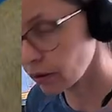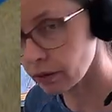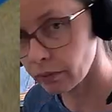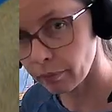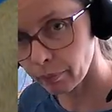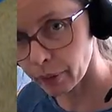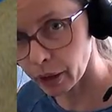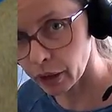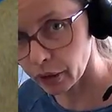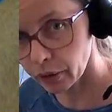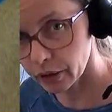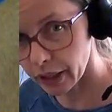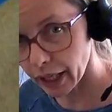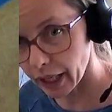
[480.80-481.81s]
blue
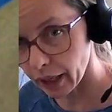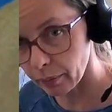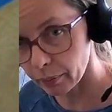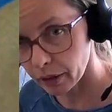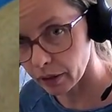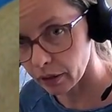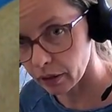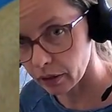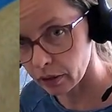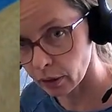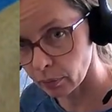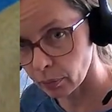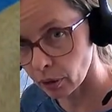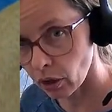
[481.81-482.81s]
tape
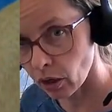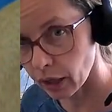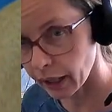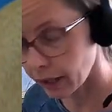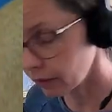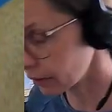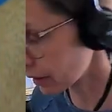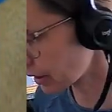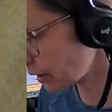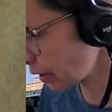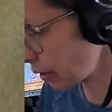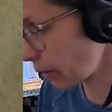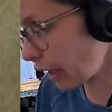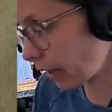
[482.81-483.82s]
to block out
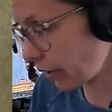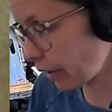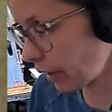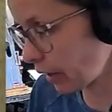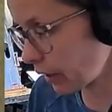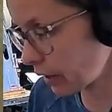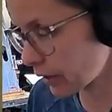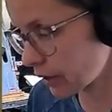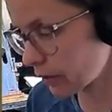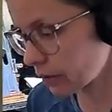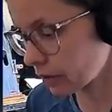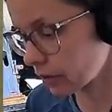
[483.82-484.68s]
snow areas,